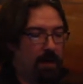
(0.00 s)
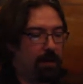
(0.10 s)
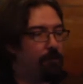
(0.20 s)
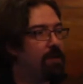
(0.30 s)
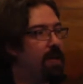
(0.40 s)

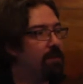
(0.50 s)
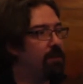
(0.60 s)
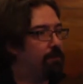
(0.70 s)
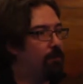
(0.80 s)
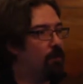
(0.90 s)
And if we take
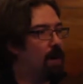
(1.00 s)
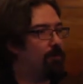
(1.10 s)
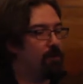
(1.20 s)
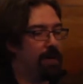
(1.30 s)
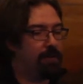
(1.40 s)
these four
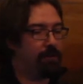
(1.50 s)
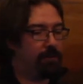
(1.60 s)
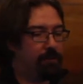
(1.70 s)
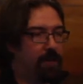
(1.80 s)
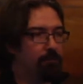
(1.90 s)

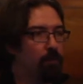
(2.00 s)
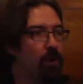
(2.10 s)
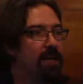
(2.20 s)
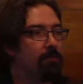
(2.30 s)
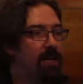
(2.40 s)
operations and
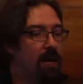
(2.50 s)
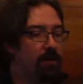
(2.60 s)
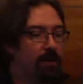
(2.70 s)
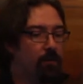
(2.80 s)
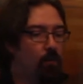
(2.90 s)
break them
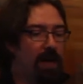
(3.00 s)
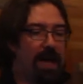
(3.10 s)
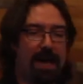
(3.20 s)
down into what